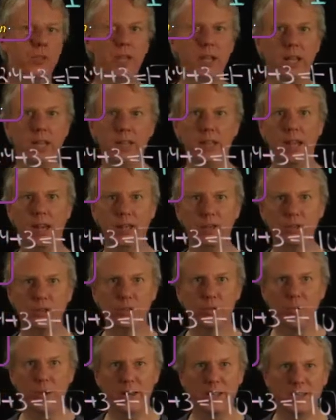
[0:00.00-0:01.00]
thinking that and you
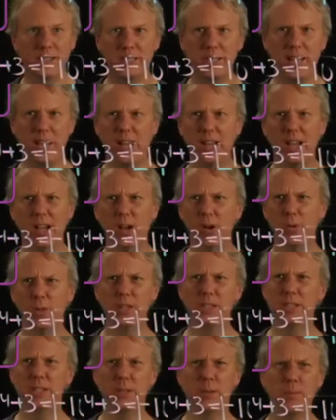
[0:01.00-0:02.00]
just wanted to see,
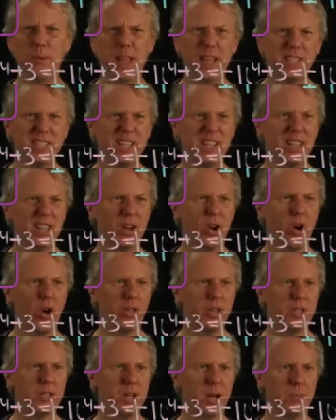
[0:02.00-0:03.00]
this is amazing that all
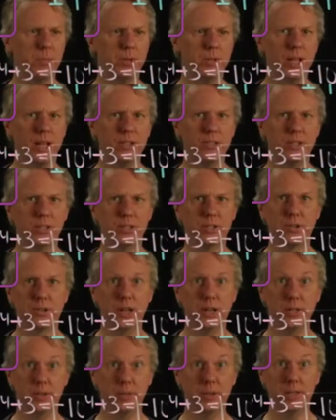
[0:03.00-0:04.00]
these computations turn
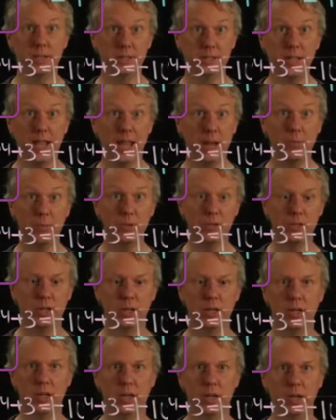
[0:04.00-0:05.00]
out to be the same, which it
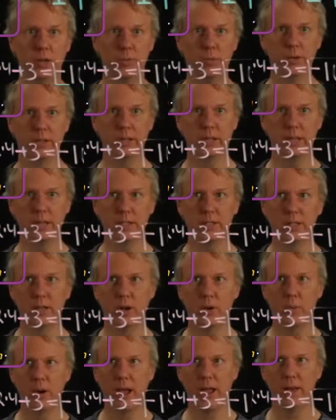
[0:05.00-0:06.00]
really is in
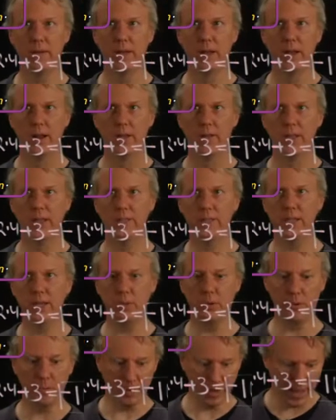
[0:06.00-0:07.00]
a way. Let's see what would